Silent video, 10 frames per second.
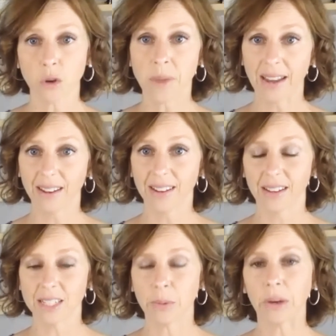traumatic
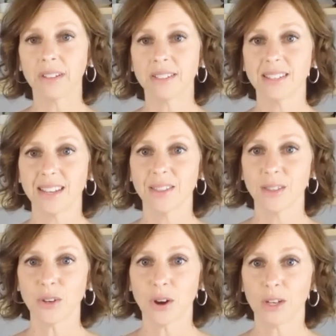experiences in
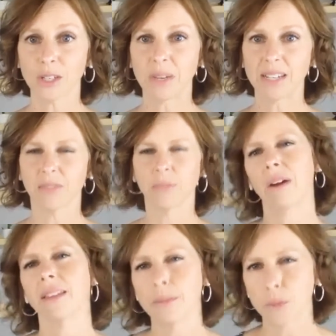the dogs because of
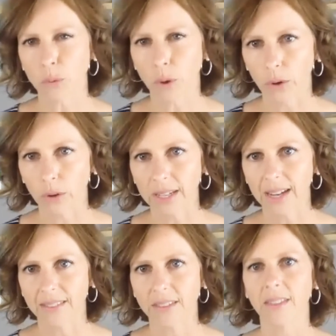pairing them too
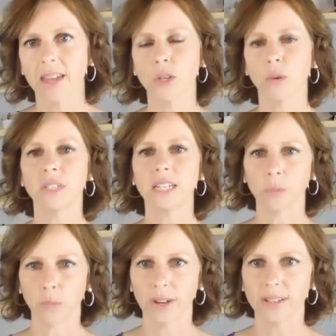early and then they don't
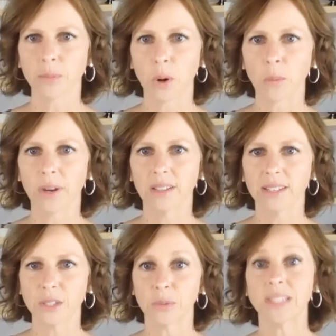decompress
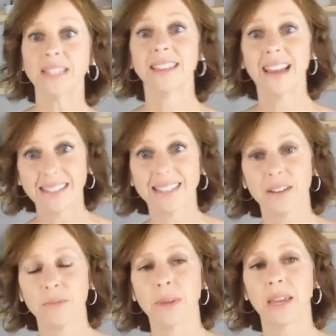appropriately. So we see that side
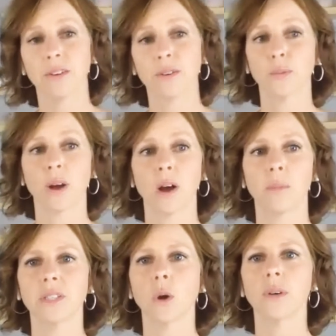of behavior as well.
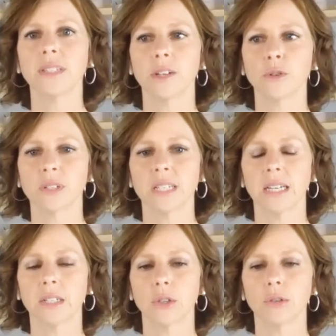But it's always
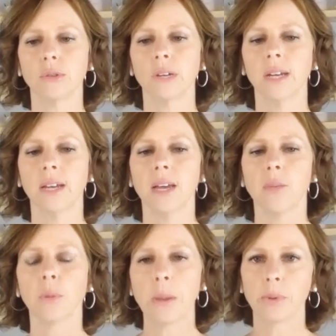interesting to
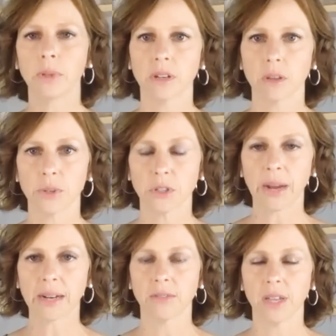put people into the
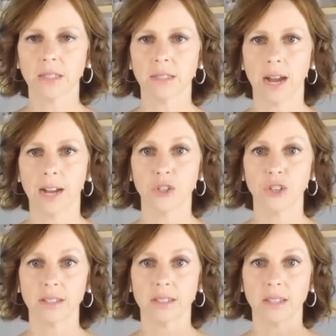perspective that it's not
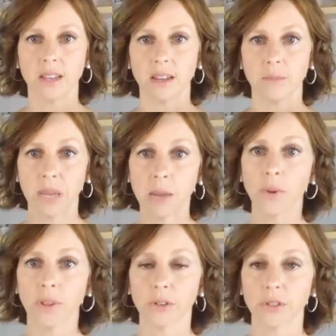just the
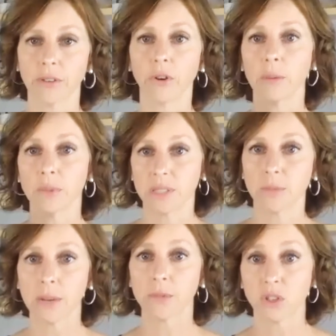people that are suffering, but
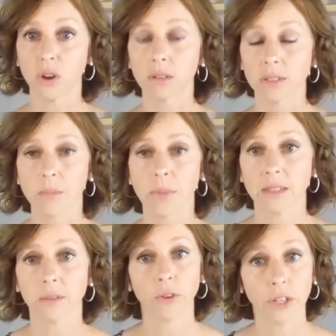sometimes the dogs come back
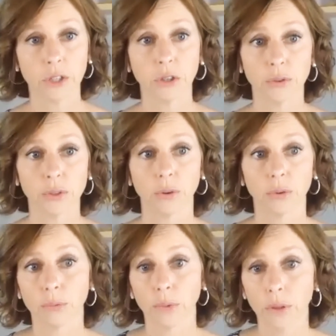suffering too.
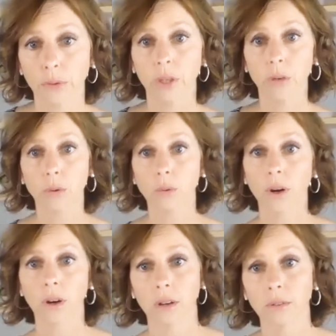So really, really cool
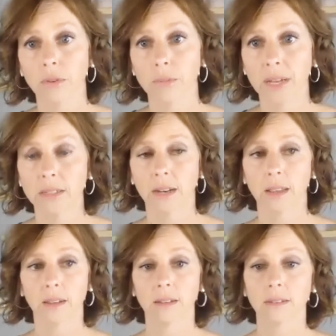work from that side
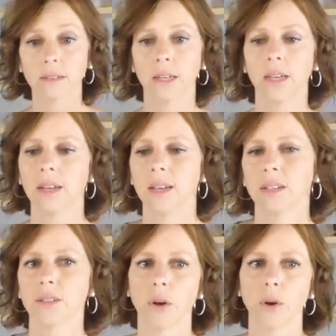of things.
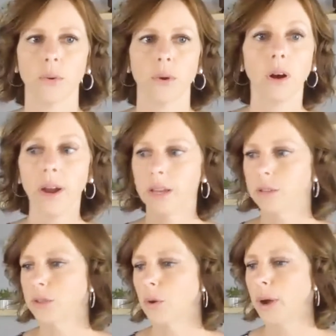So, all right.
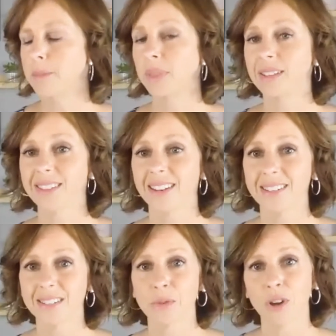So let's get
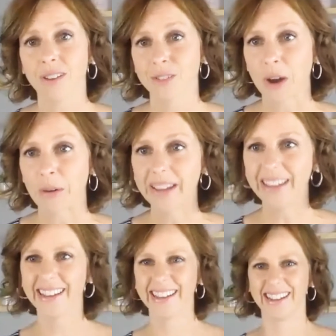into some drugs, shall we?